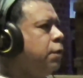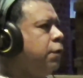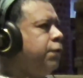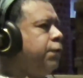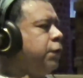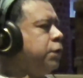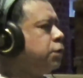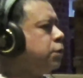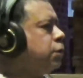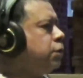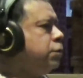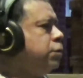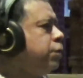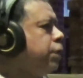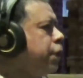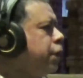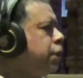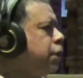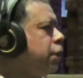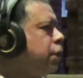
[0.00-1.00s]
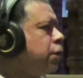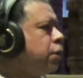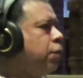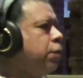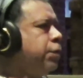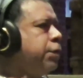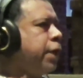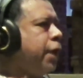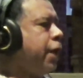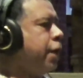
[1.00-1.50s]
physical training,
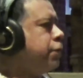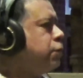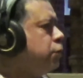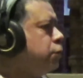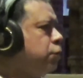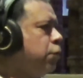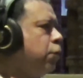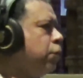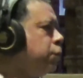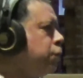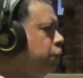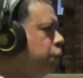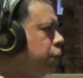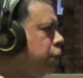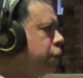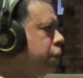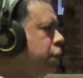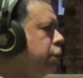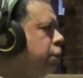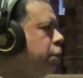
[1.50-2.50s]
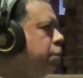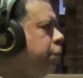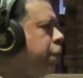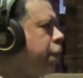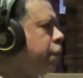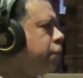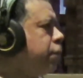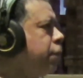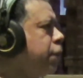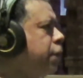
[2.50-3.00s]
or they had sword work in their
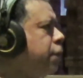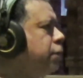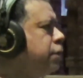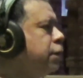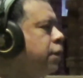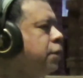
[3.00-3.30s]
background.